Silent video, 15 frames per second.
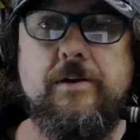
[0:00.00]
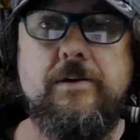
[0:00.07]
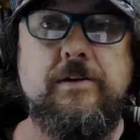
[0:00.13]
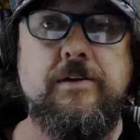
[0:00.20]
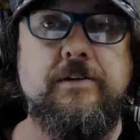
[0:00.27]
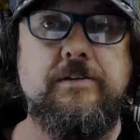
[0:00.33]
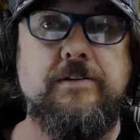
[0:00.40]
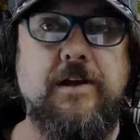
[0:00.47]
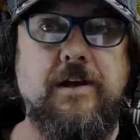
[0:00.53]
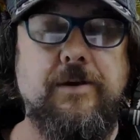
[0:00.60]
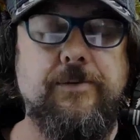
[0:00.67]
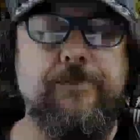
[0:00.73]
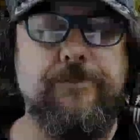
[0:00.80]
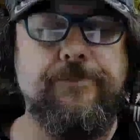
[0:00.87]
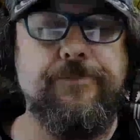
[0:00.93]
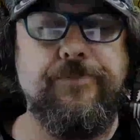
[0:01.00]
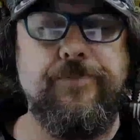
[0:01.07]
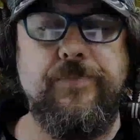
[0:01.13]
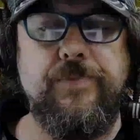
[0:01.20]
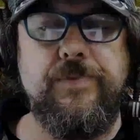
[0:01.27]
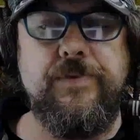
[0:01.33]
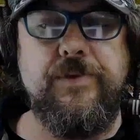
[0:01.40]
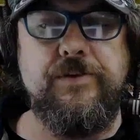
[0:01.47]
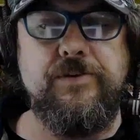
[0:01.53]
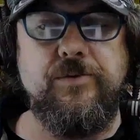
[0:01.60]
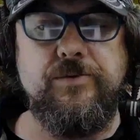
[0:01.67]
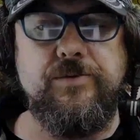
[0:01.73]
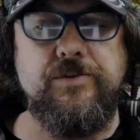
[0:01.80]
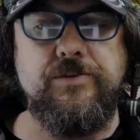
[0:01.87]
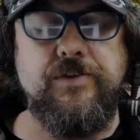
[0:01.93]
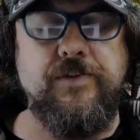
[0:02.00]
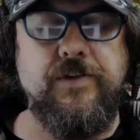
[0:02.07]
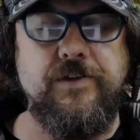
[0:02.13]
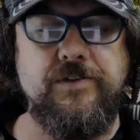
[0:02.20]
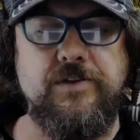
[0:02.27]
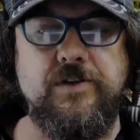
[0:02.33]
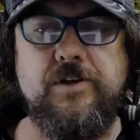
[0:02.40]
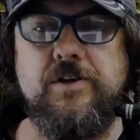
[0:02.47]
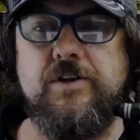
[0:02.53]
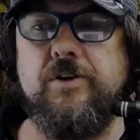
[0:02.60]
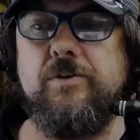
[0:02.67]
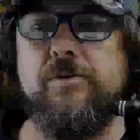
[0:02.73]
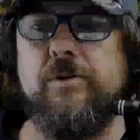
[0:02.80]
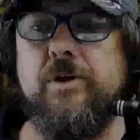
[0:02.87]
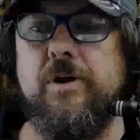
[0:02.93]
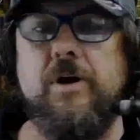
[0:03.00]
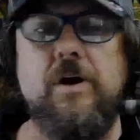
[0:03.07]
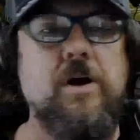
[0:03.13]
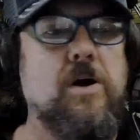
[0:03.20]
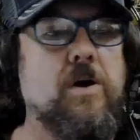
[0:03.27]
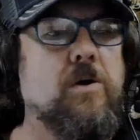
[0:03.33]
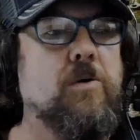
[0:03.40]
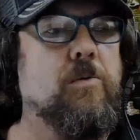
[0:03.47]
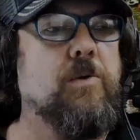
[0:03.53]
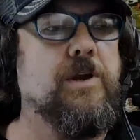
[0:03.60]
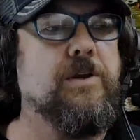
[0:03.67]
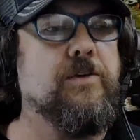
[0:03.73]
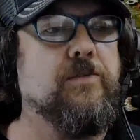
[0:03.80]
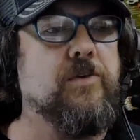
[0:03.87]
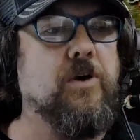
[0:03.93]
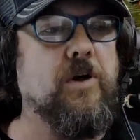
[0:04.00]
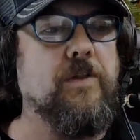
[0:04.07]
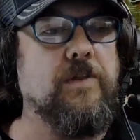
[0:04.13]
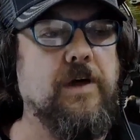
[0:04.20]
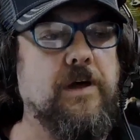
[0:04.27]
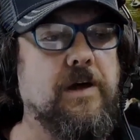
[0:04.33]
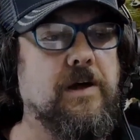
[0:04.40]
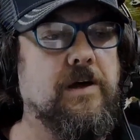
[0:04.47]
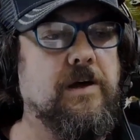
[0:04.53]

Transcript: You see, there's all sorts of things you can do when you've got there.